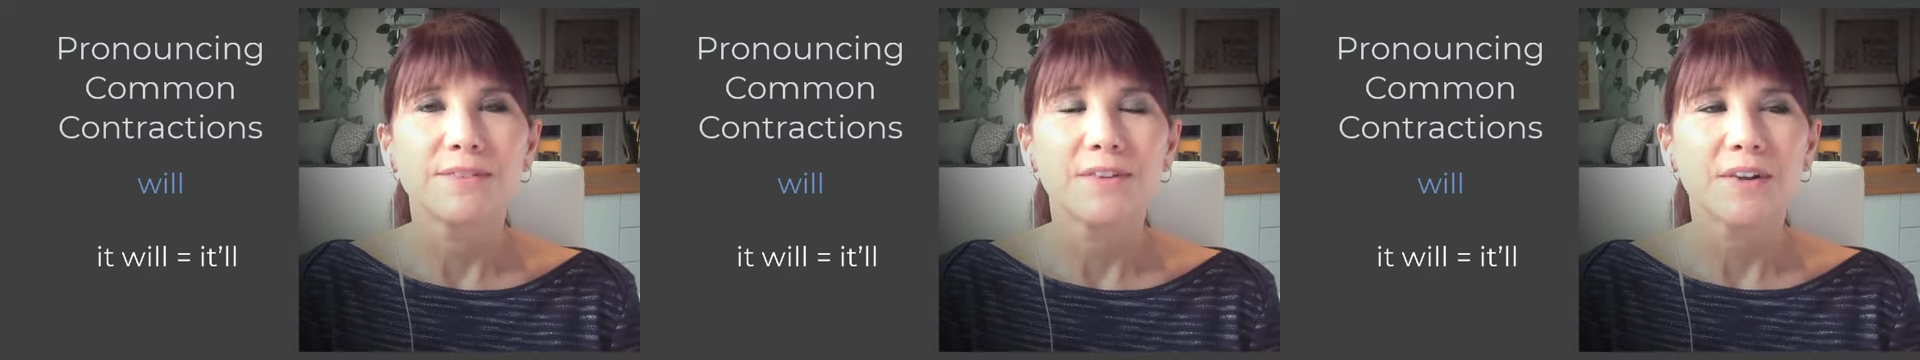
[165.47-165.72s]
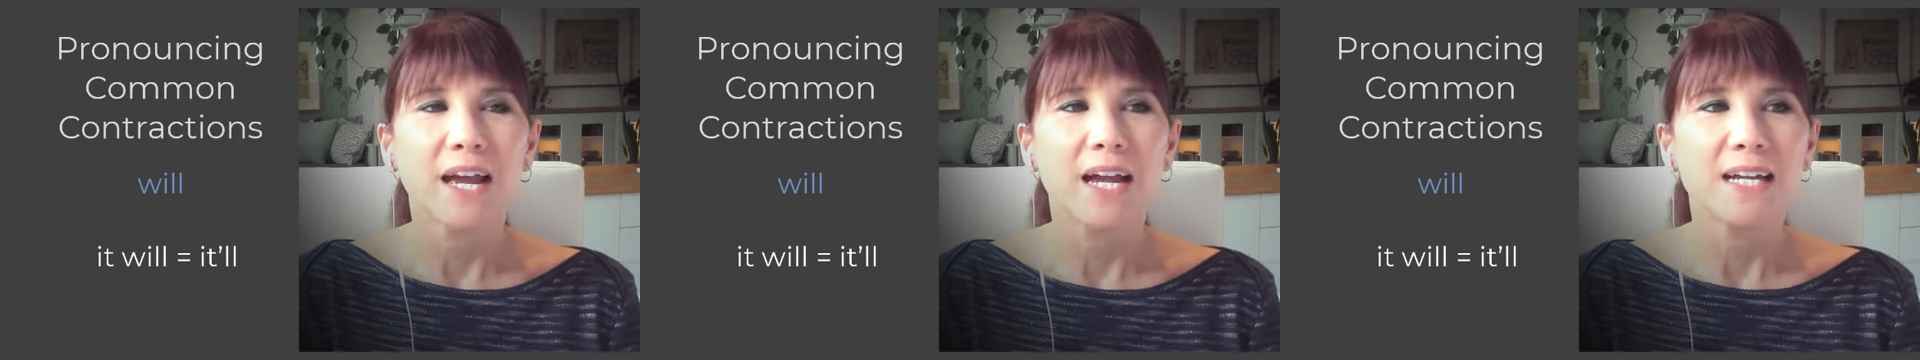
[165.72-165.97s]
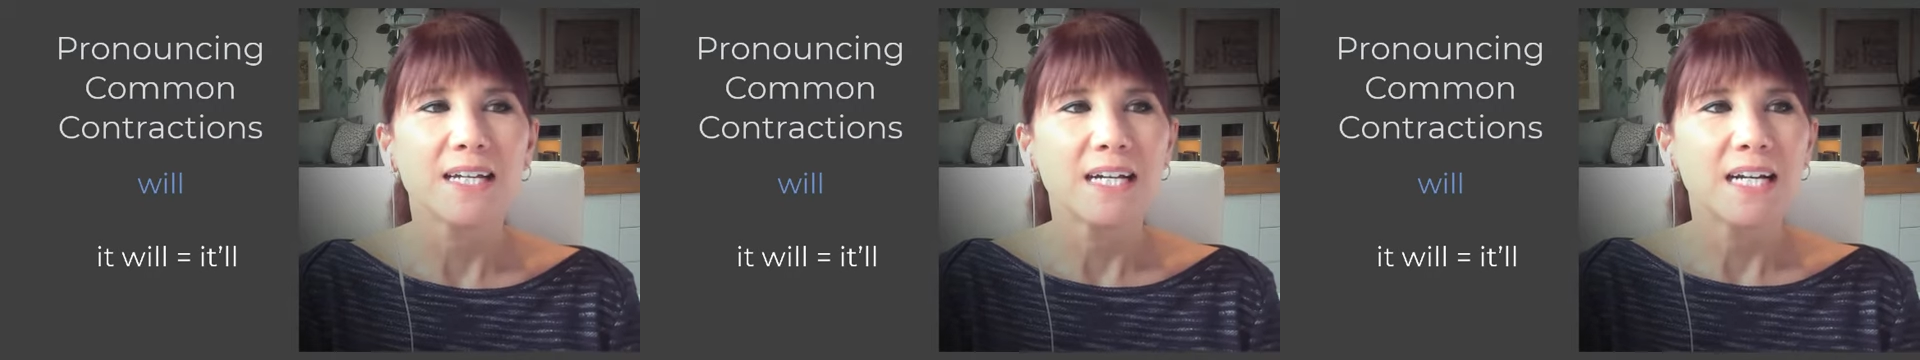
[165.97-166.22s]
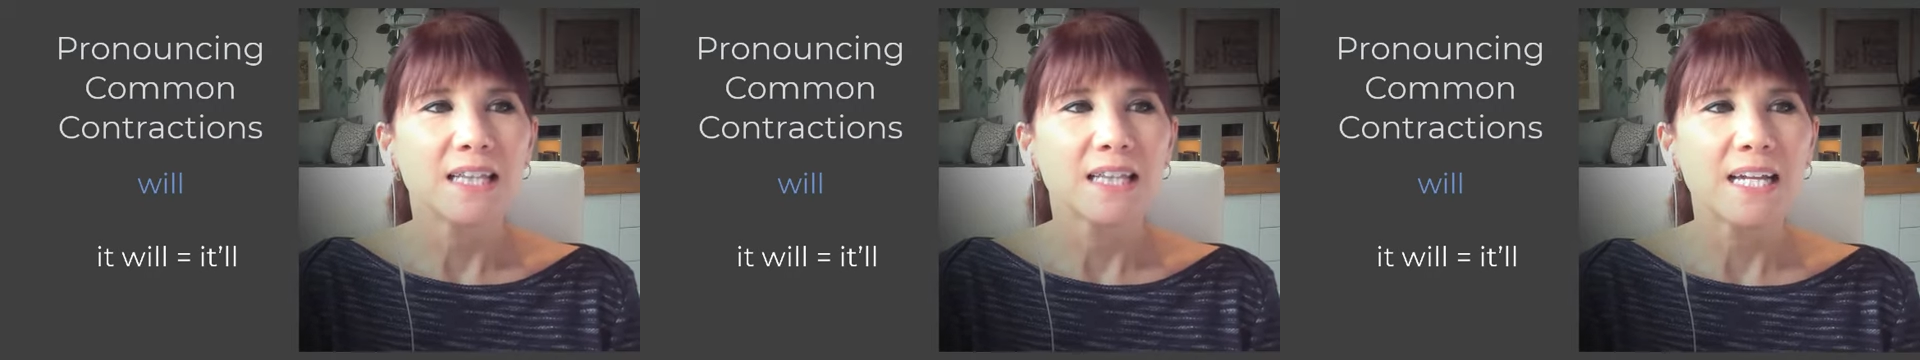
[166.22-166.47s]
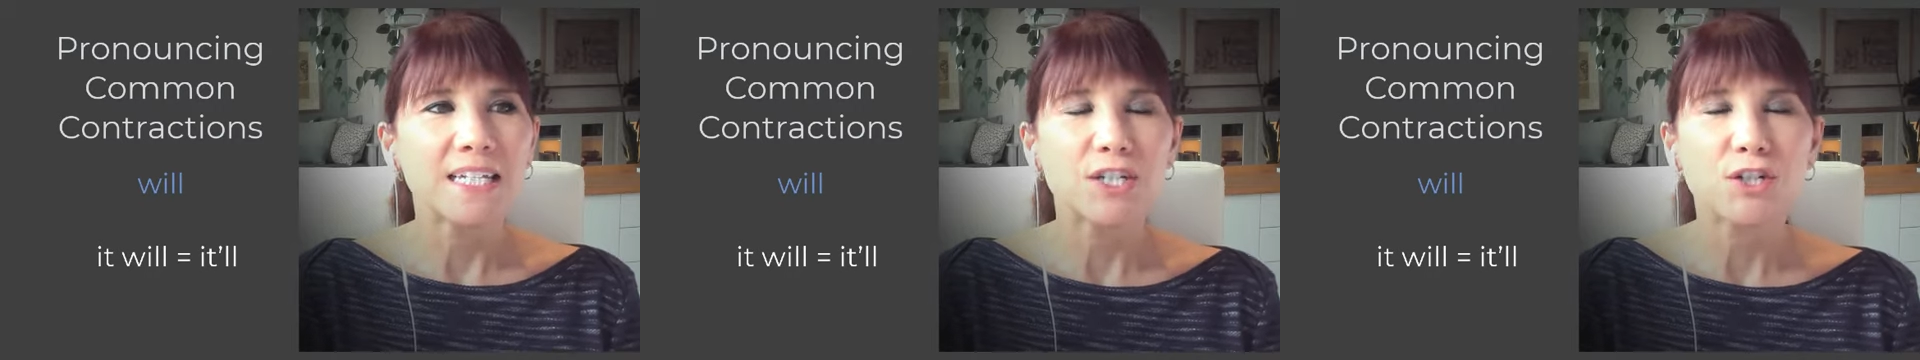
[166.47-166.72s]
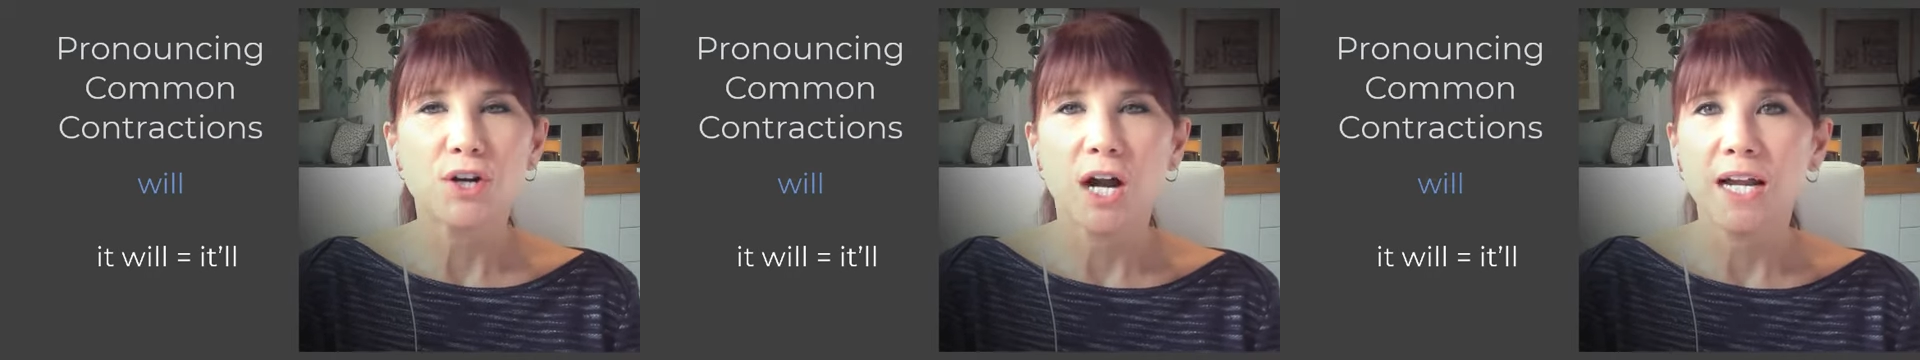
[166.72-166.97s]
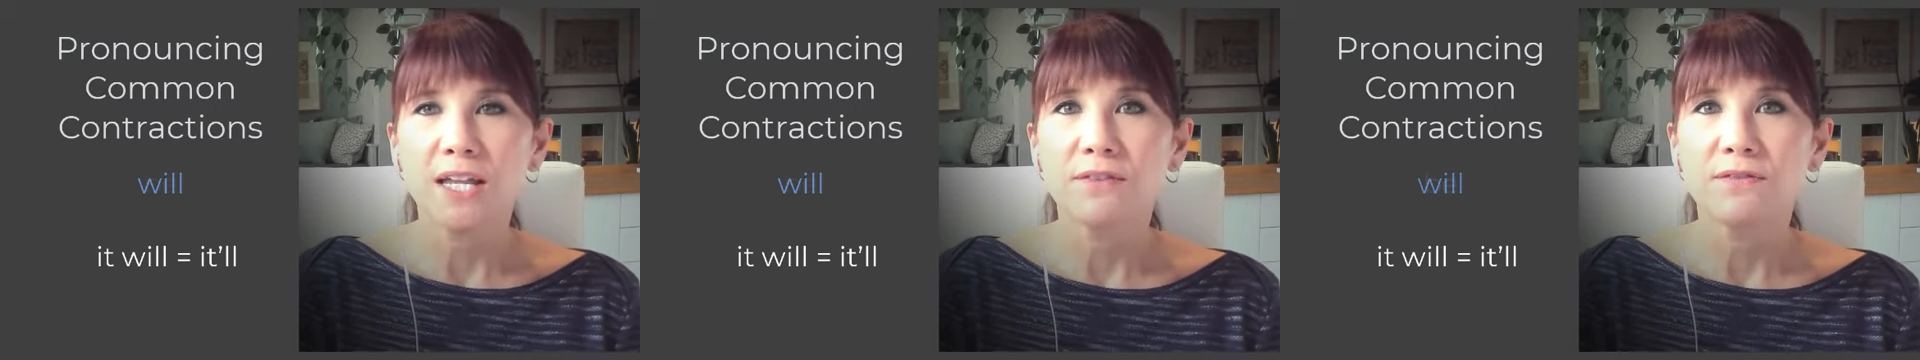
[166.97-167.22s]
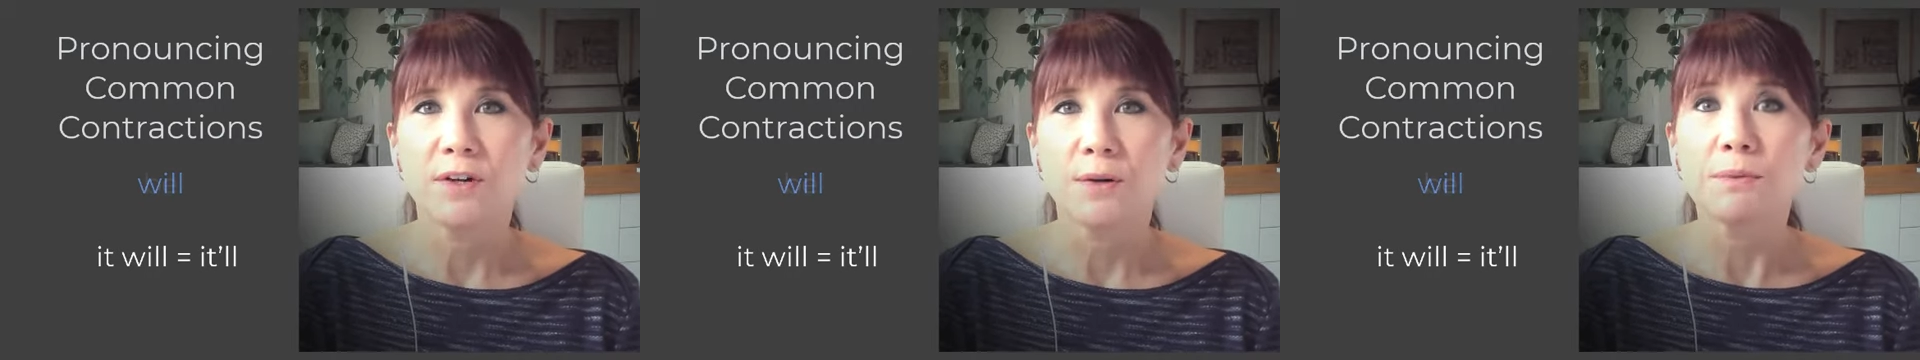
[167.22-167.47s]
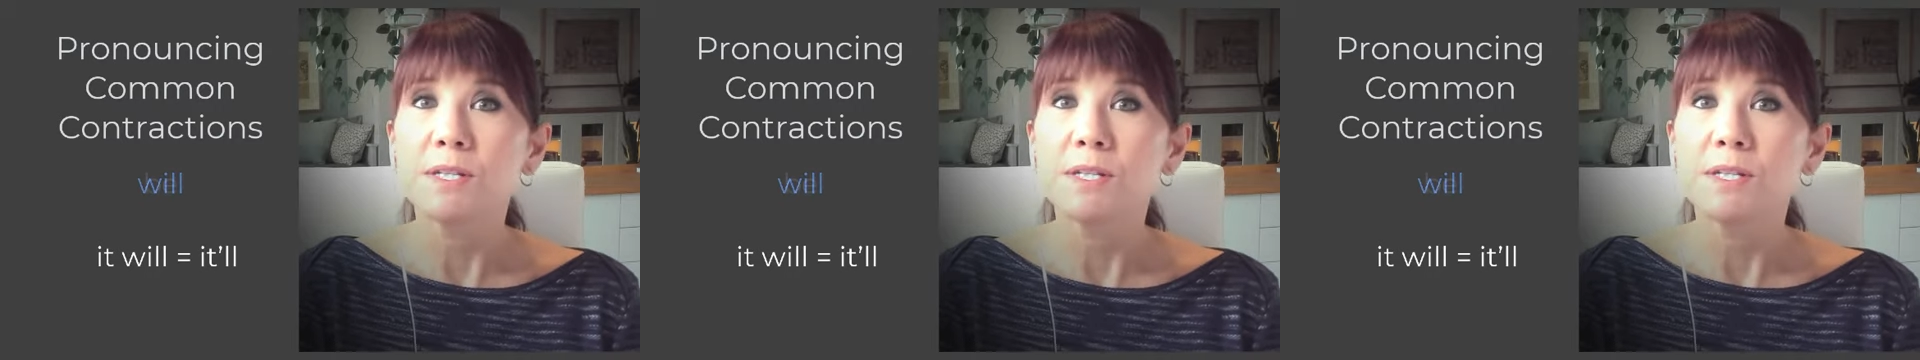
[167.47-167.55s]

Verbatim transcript: Okay, let's try the verb